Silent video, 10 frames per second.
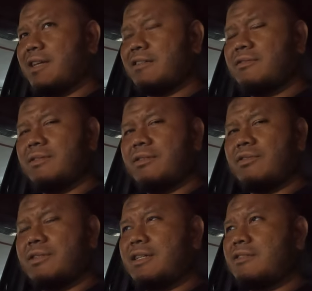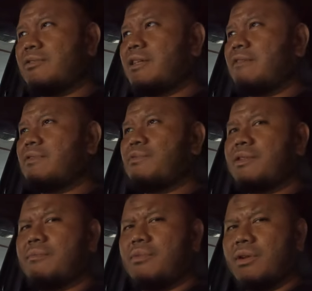That's not even
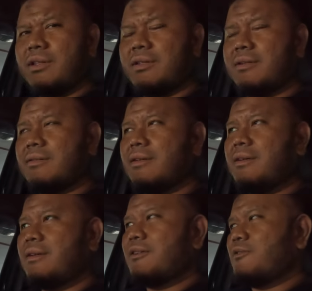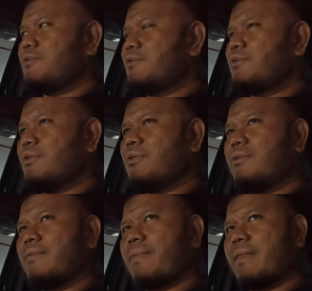with the monitor.
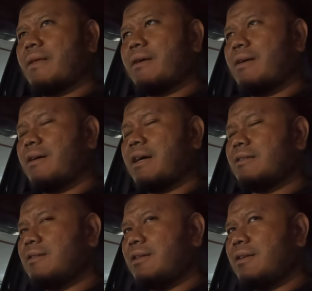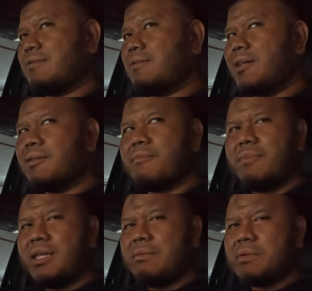So I said, is that the
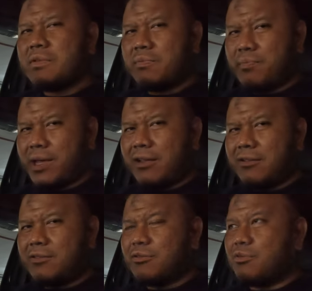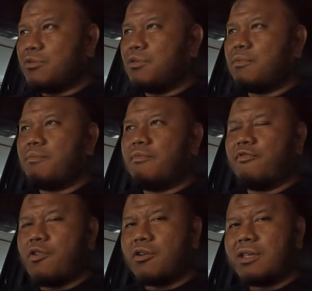minimum spec to do
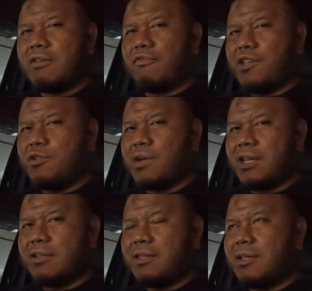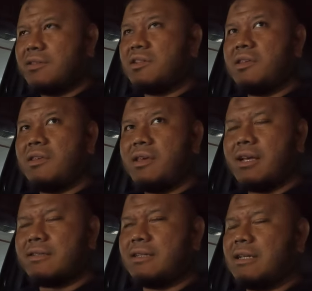4K video editing? He said
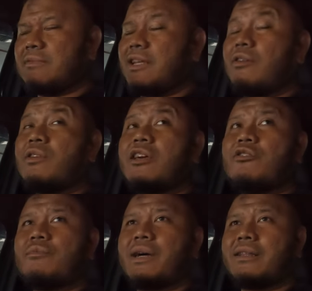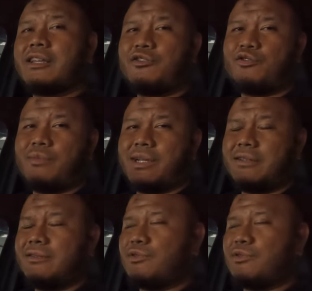yes, and I'm like, okay, goodbye, thank you so much.